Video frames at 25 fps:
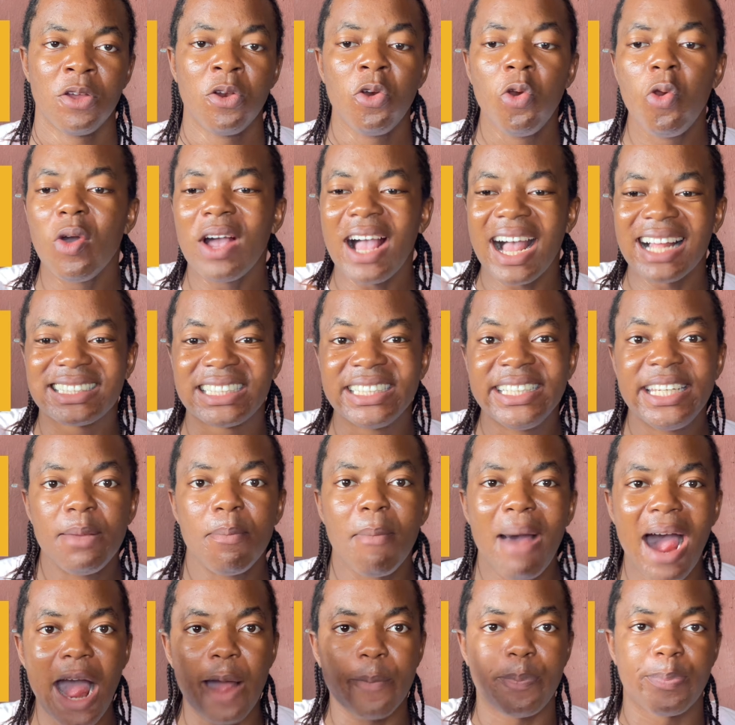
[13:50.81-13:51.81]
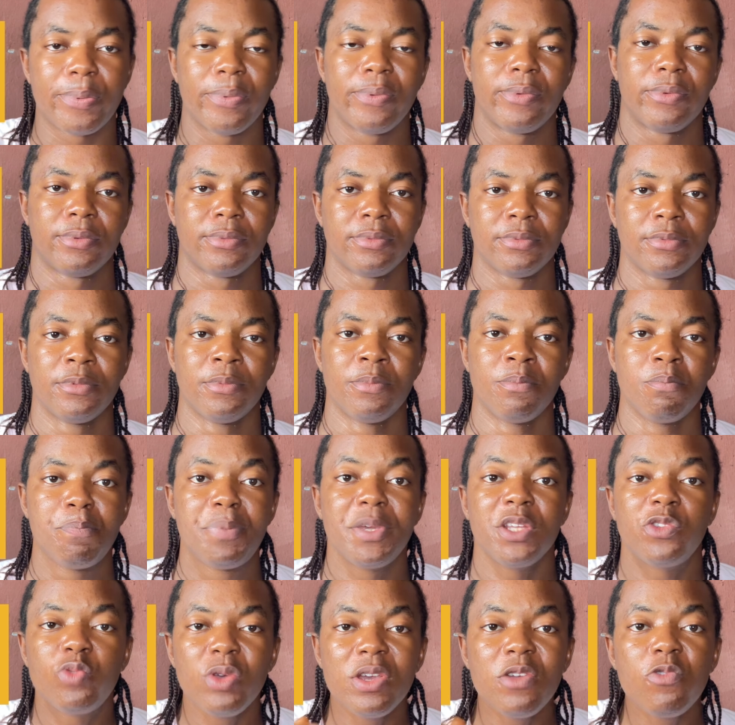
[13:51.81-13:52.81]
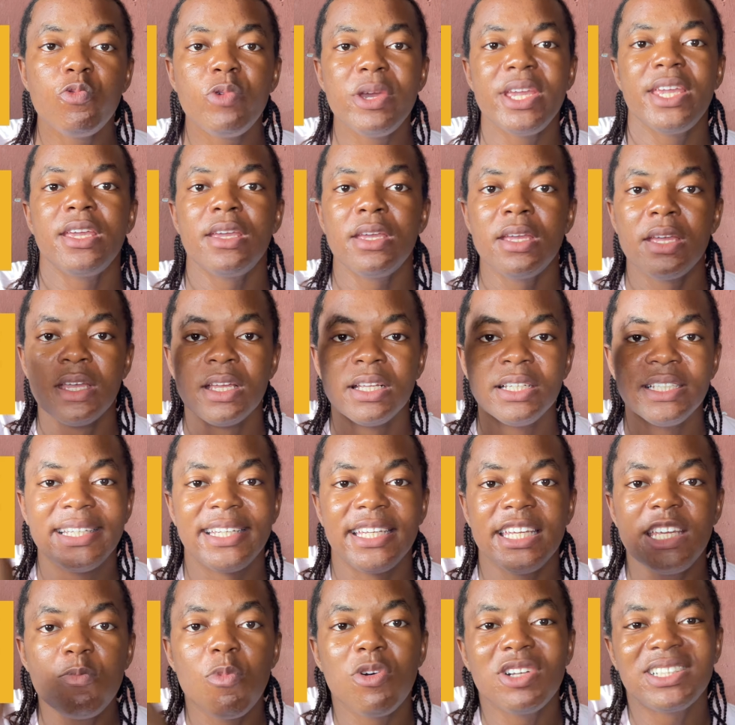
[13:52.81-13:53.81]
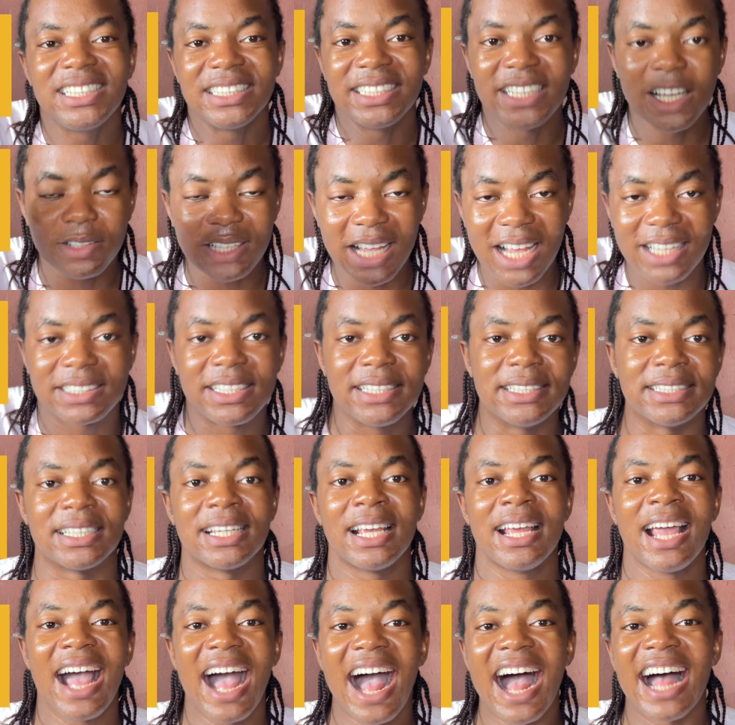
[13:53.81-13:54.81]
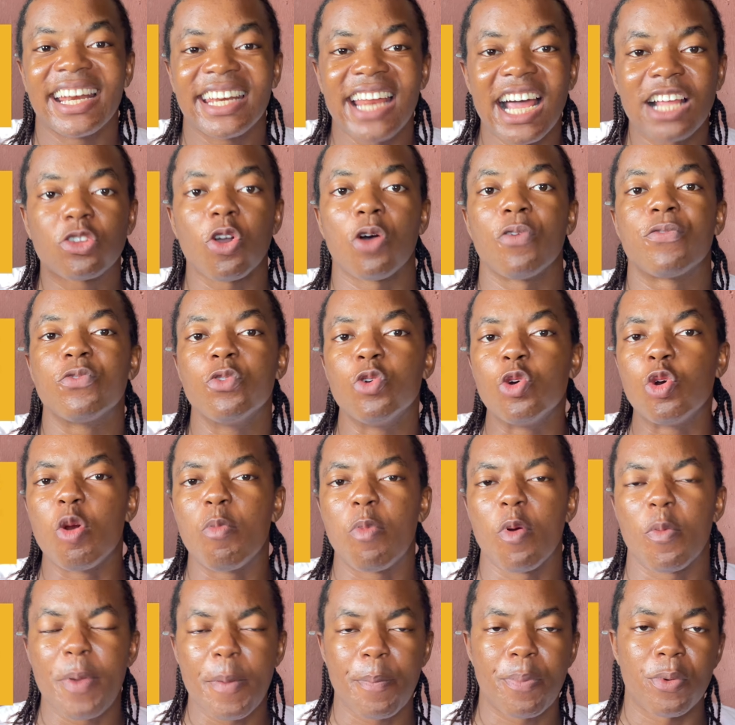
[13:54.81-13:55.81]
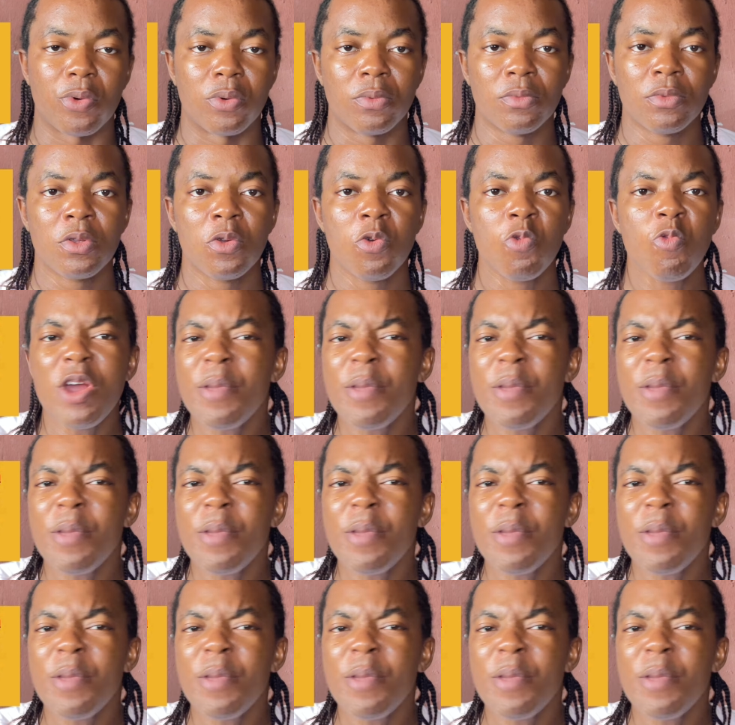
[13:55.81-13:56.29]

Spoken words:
Look at the map between we, the Igbos in Delta states, and that of Urobo people.